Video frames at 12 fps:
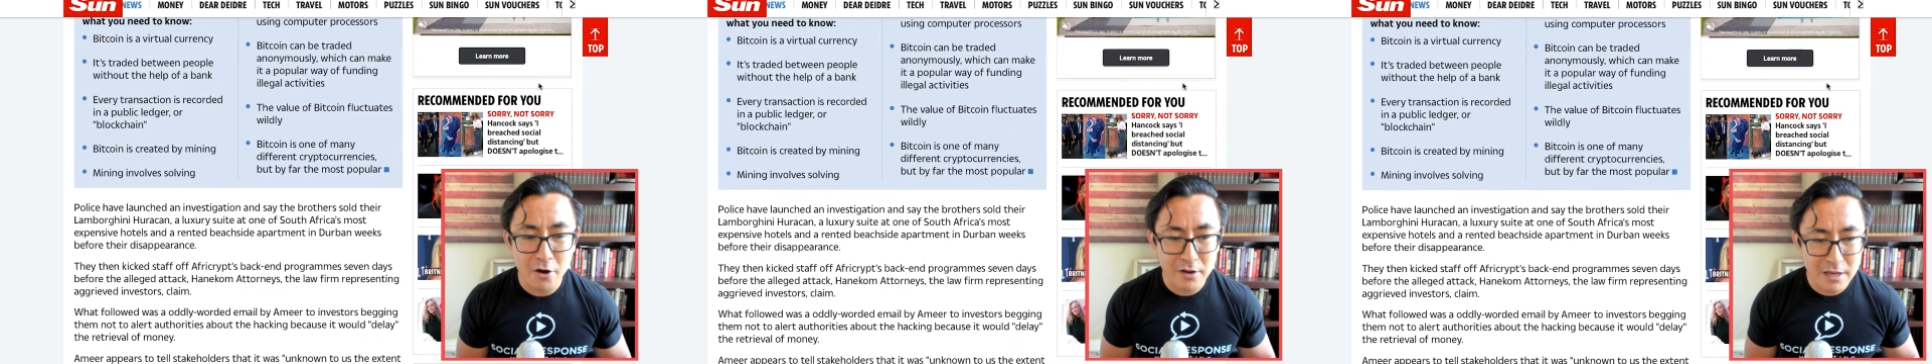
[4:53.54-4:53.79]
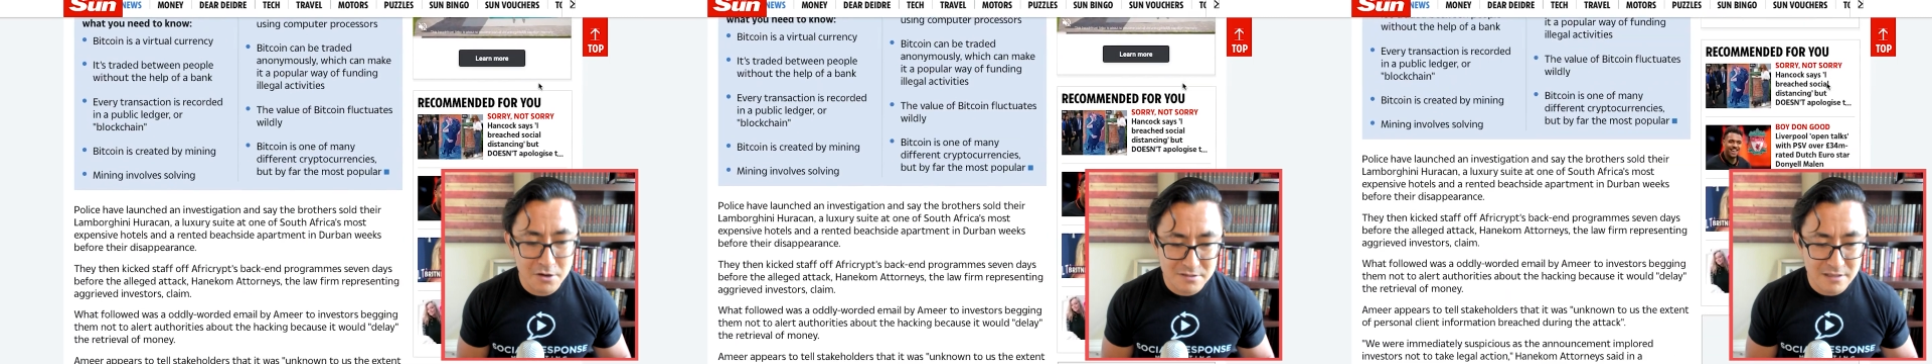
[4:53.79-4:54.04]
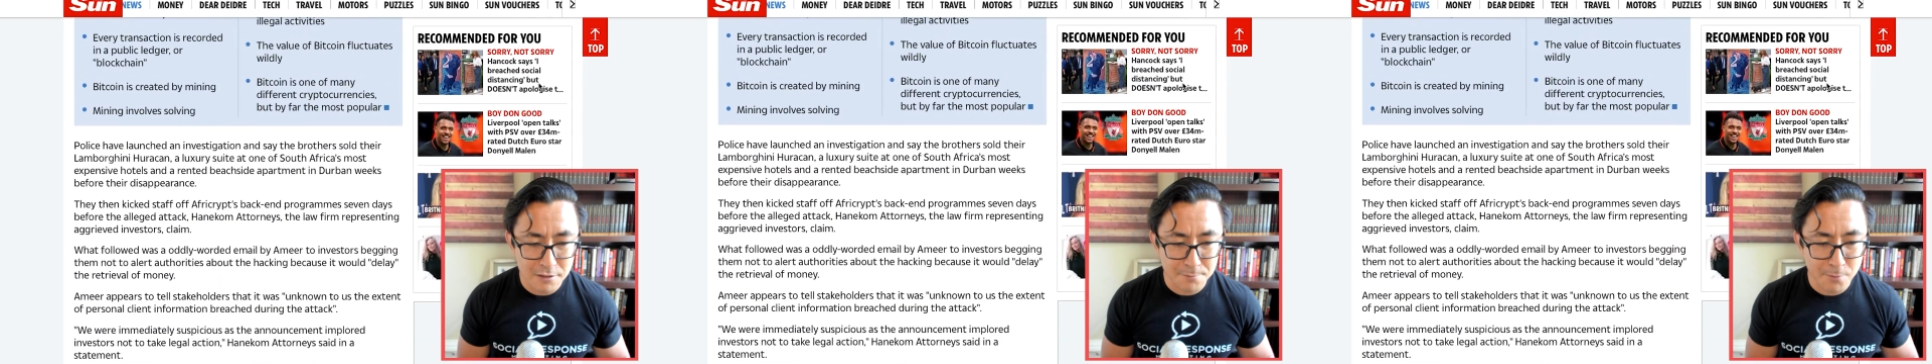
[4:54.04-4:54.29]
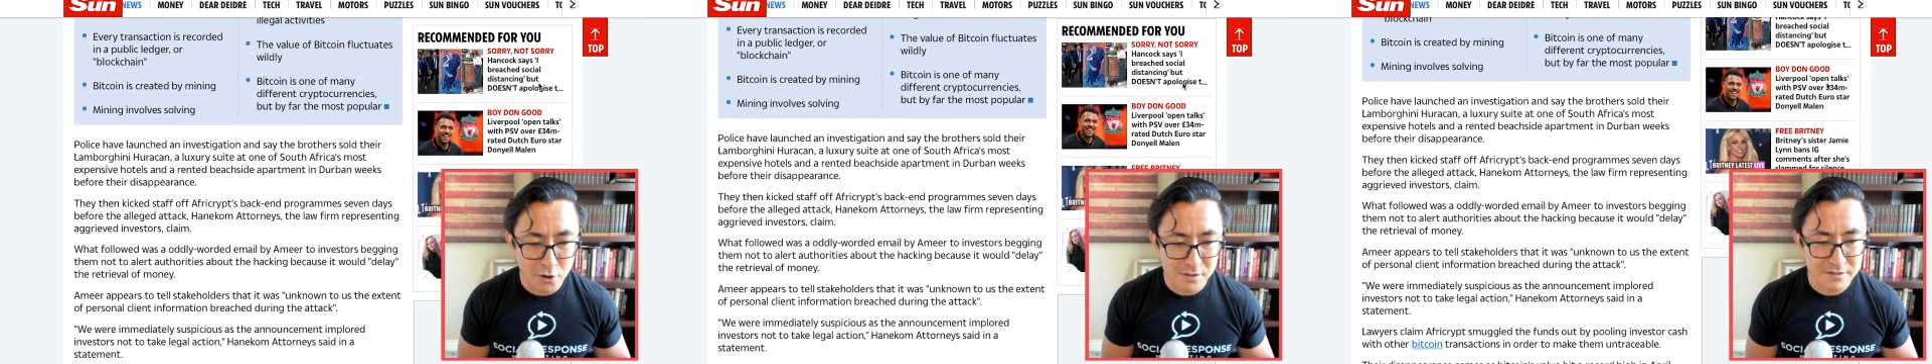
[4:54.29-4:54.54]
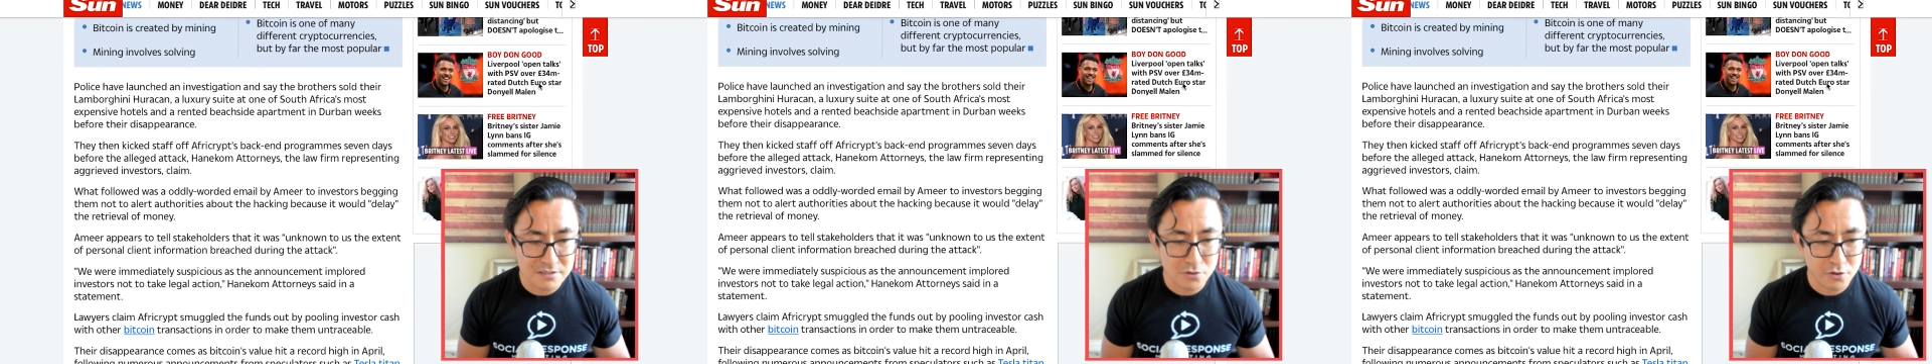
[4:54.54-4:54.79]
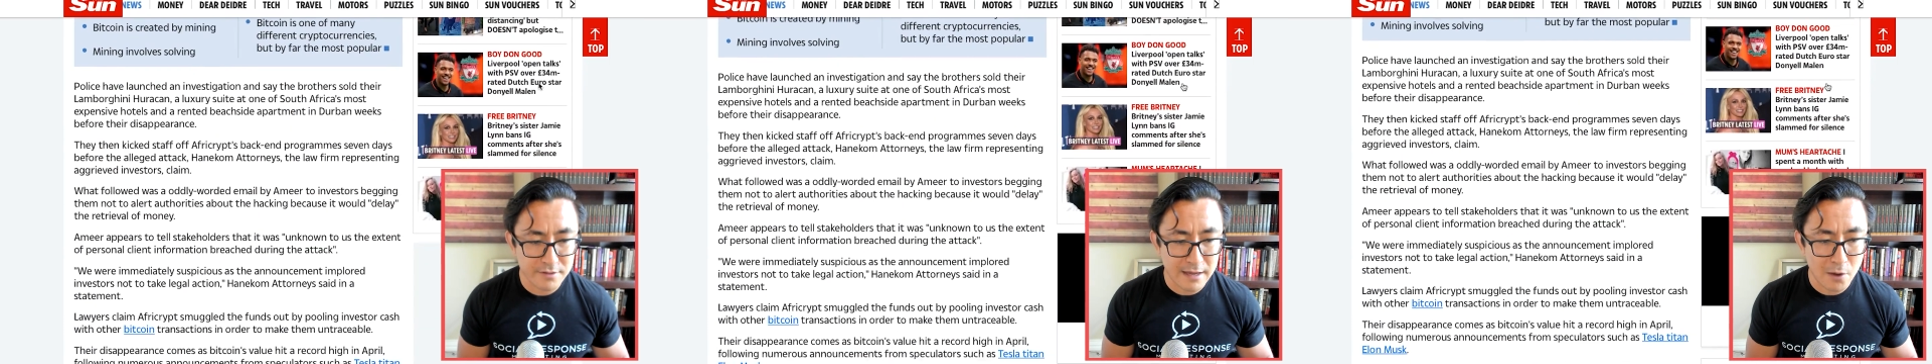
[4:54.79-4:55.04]
here's another part of the
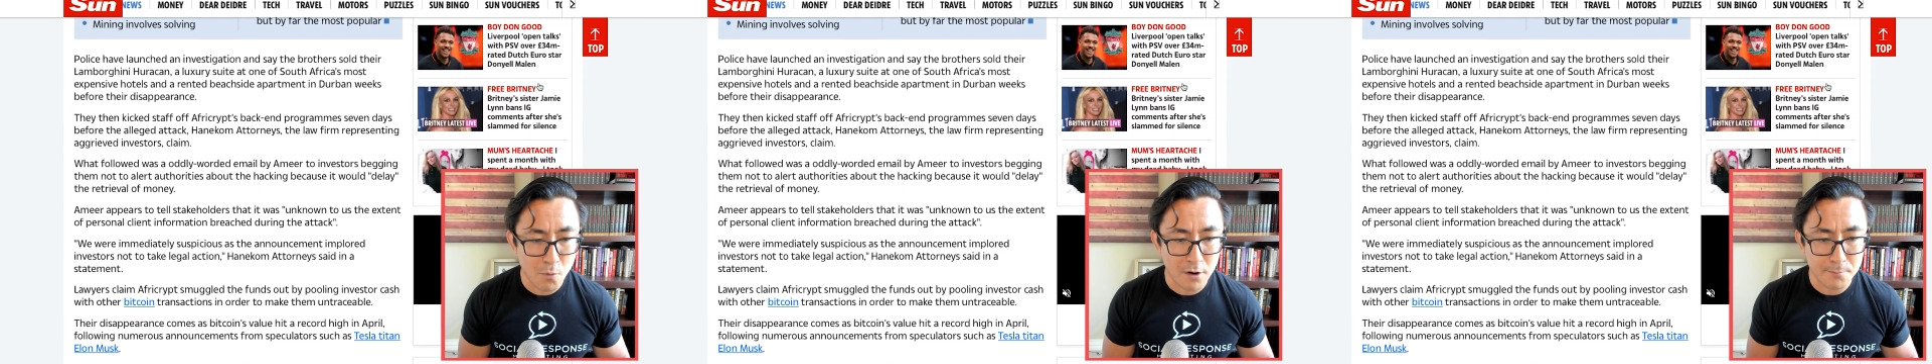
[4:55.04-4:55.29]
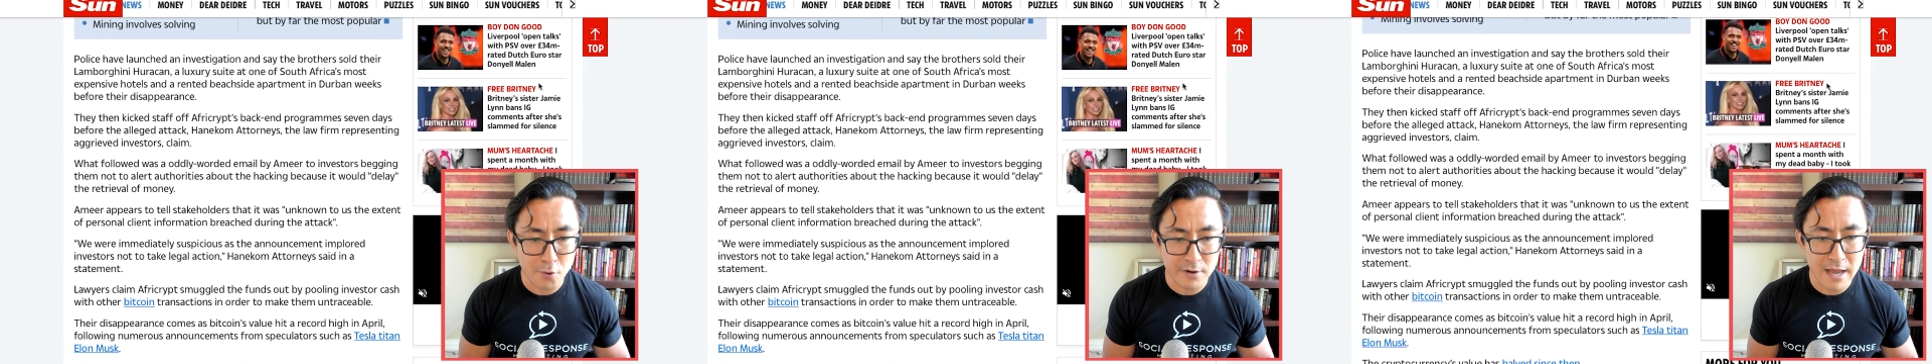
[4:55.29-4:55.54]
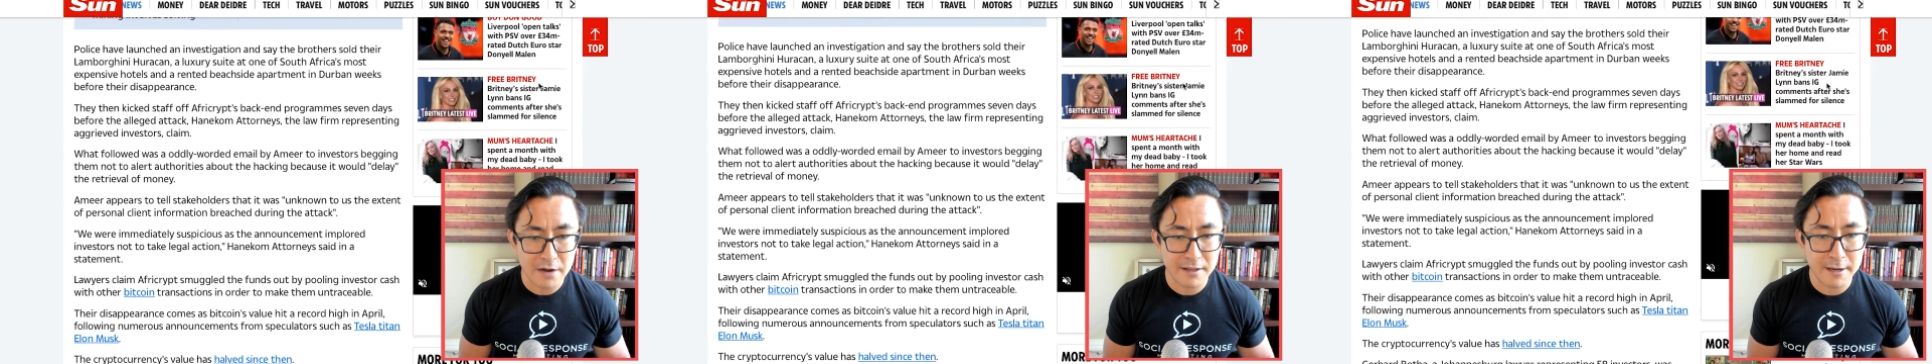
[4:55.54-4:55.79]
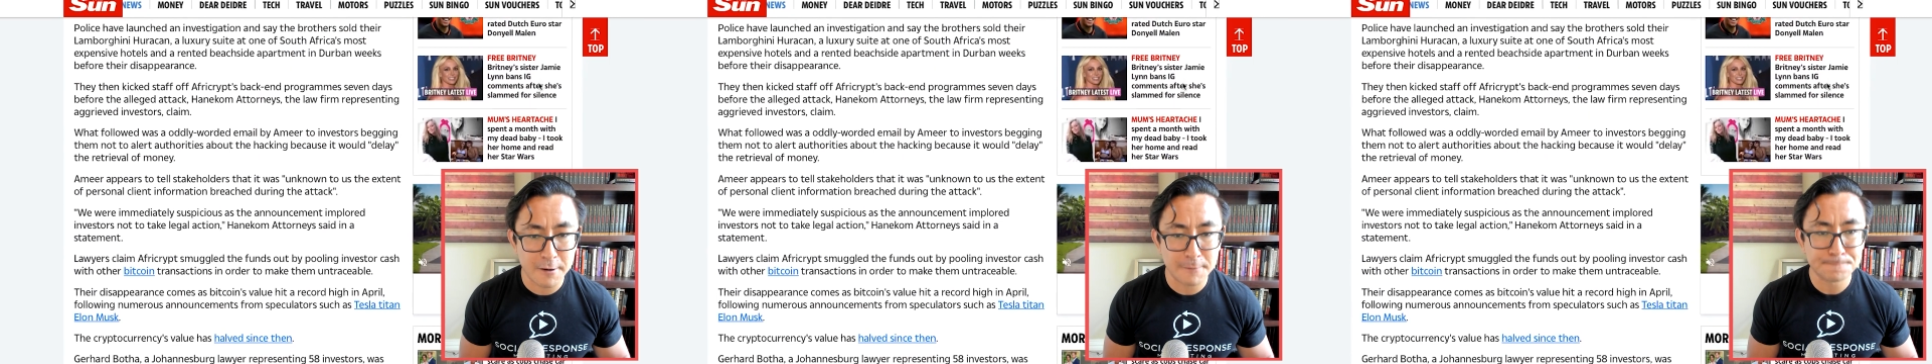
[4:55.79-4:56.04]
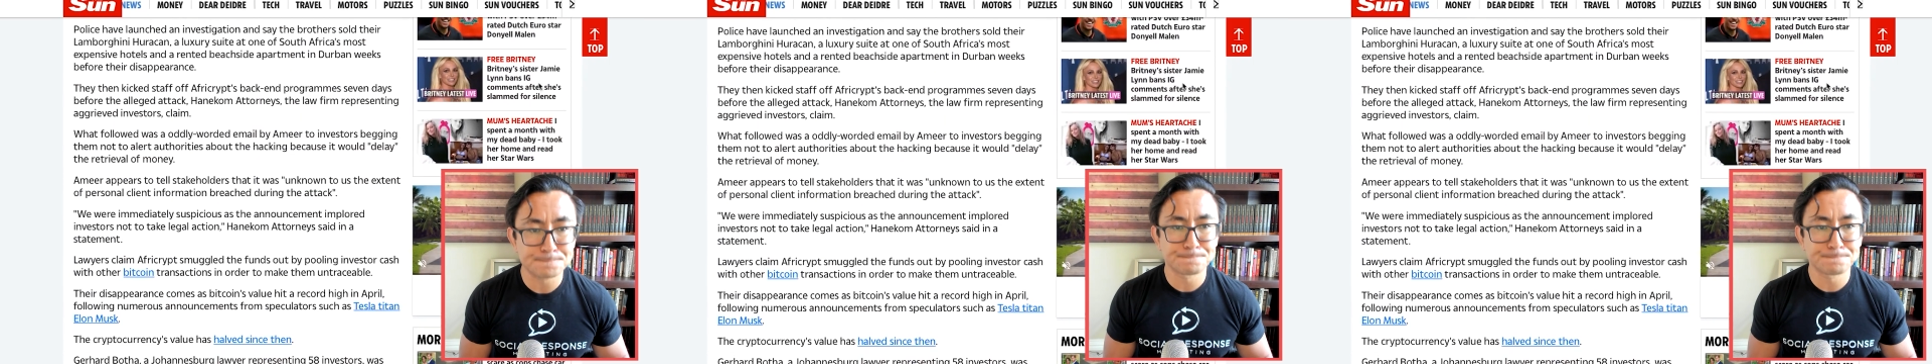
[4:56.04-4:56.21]
story that I want to point out here.